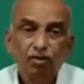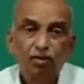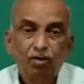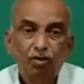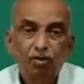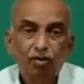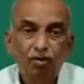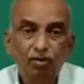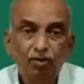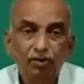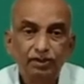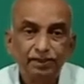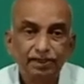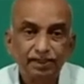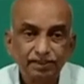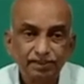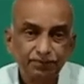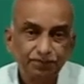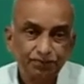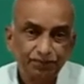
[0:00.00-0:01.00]
or S
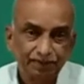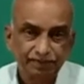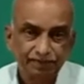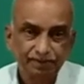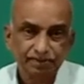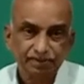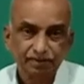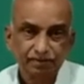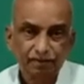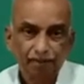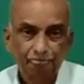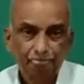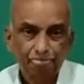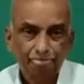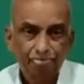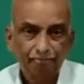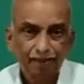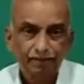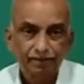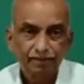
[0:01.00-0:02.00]
phase.
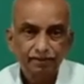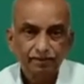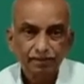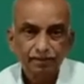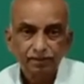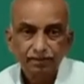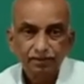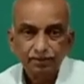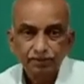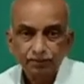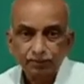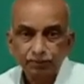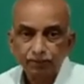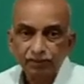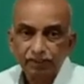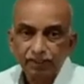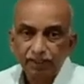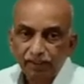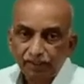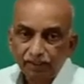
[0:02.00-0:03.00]
So
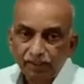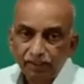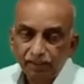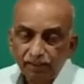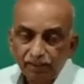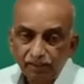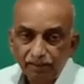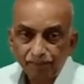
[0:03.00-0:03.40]
there the